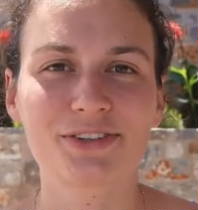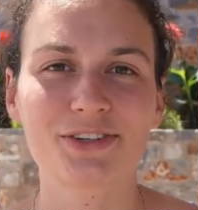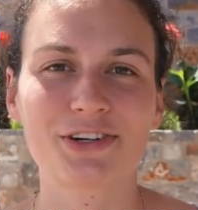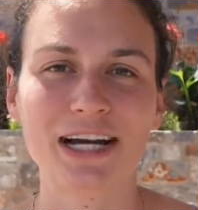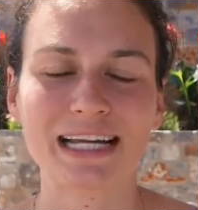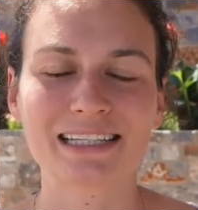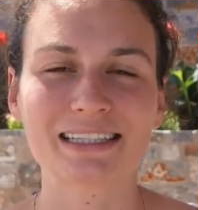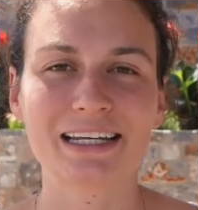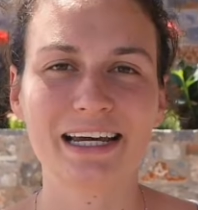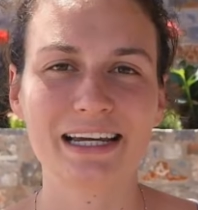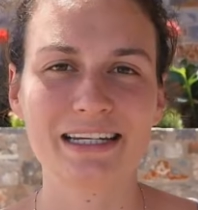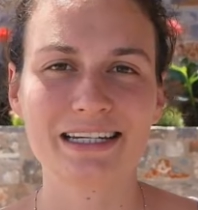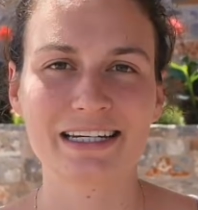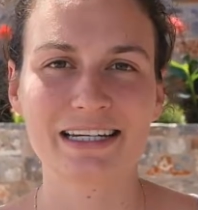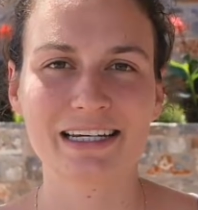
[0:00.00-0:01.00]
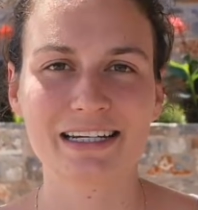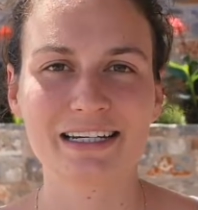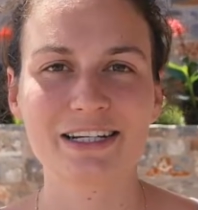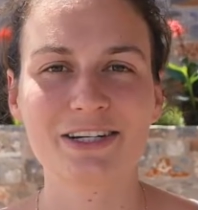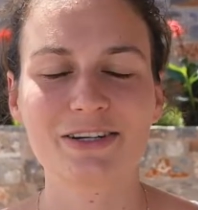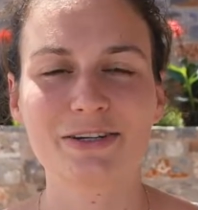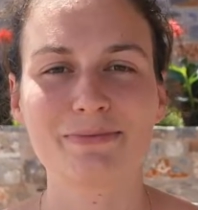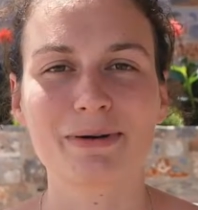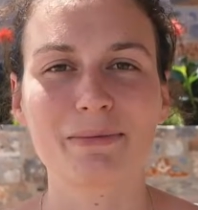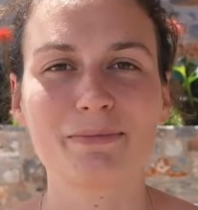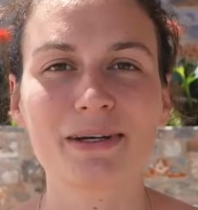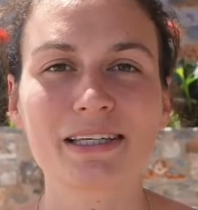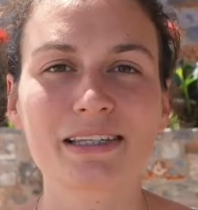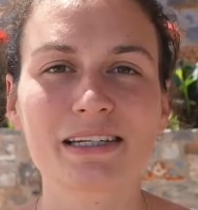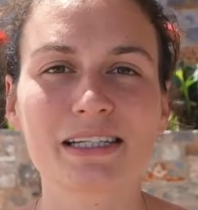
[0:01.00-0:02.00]
translated to my
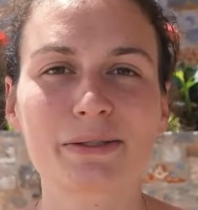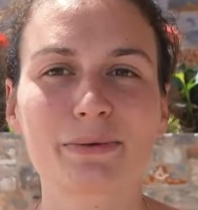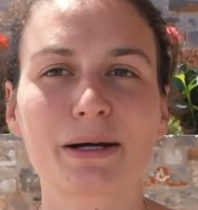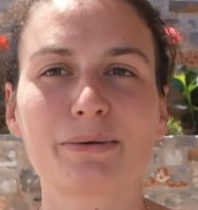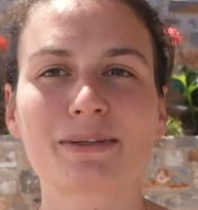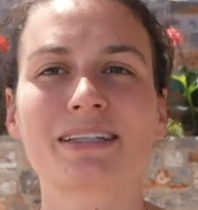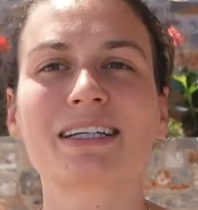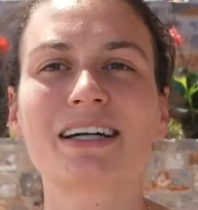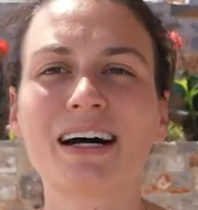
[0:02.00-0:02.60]
business, where I was like,